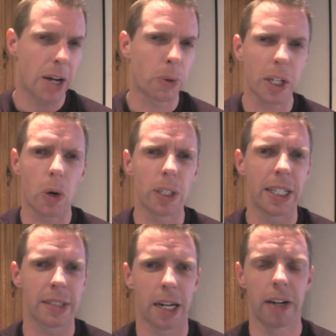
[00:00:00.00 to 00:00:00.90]
and really only
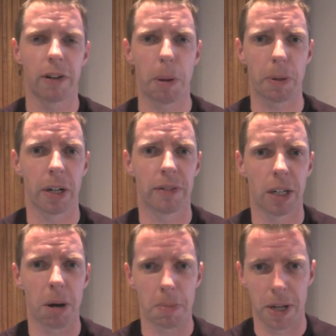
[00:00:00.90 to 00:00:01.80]
designed for people that have
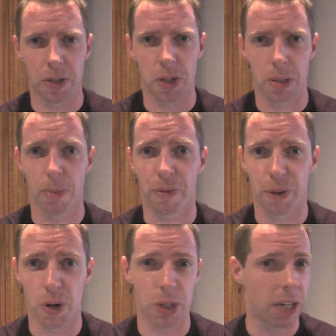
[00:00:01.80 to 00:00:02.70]
done my base system
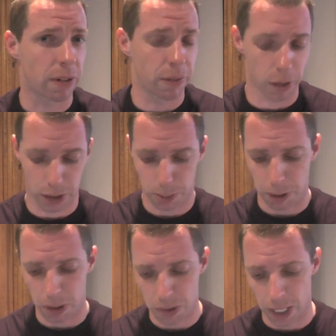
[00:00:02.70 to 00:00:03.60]
first, even if you're an
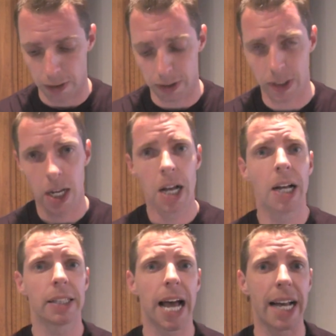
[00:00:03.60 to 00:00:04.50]
experienced cyclist.
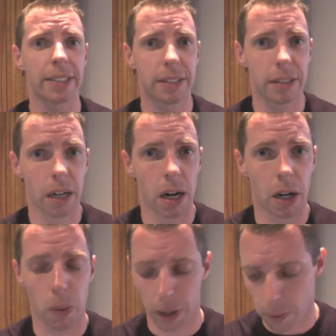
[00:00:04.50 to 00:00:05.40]
Last
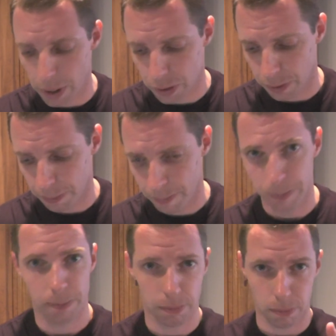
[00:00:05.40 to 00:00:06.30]
quick question.
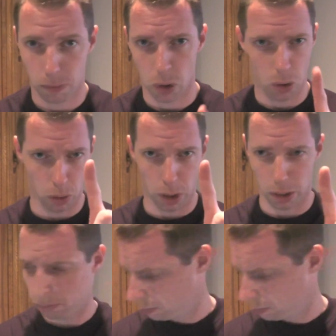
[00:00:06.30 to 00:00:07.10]
Hold on.